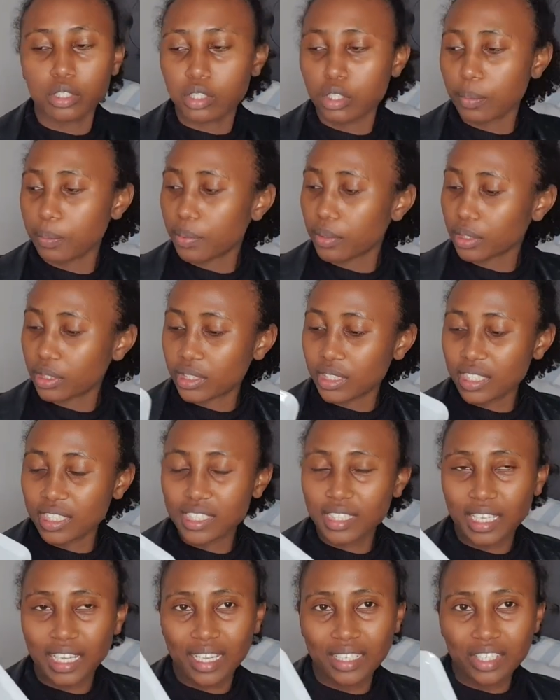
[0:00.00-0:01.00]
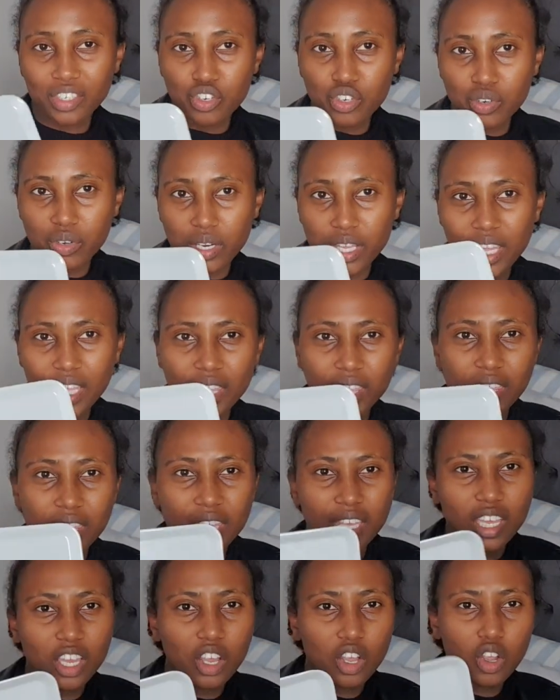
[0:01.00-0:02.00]
bought this cat tray
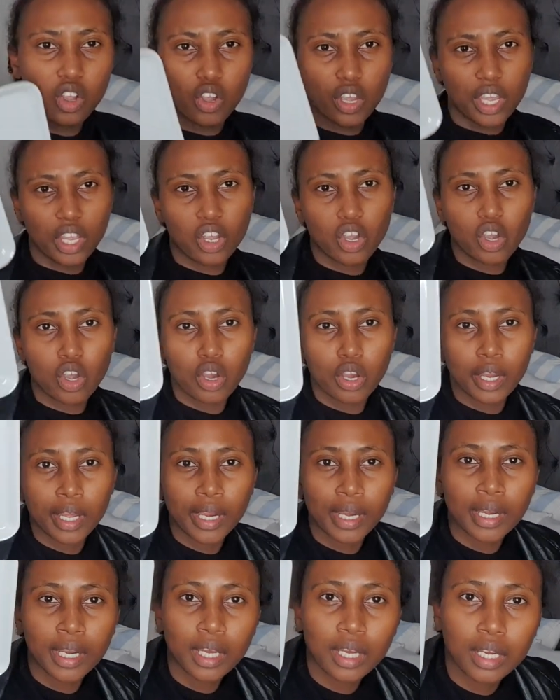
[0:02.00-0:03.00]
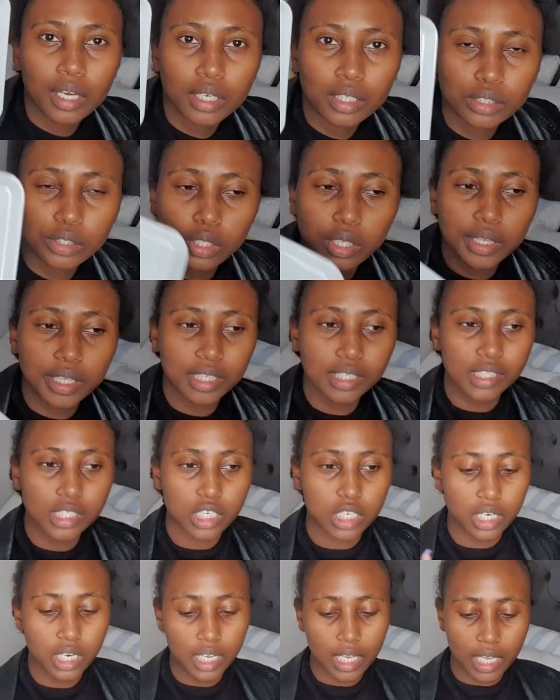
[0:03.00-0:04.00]
thing going on. So this
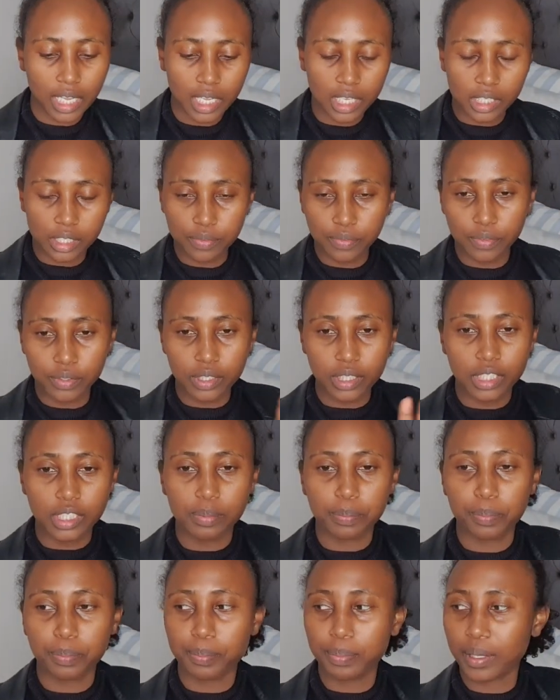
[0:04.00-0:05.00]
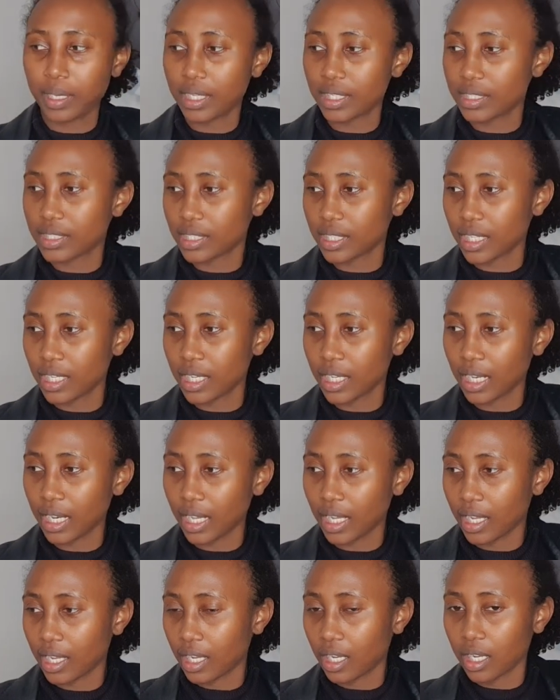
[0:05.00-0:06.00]
tray is for just placing
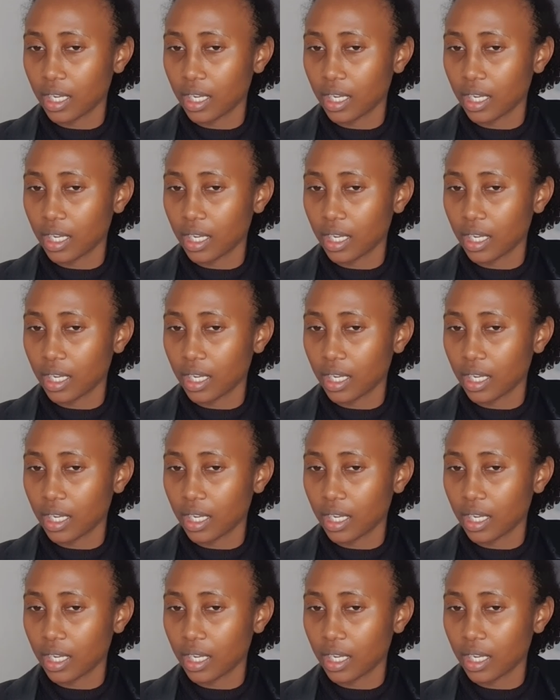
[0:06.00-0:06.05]
like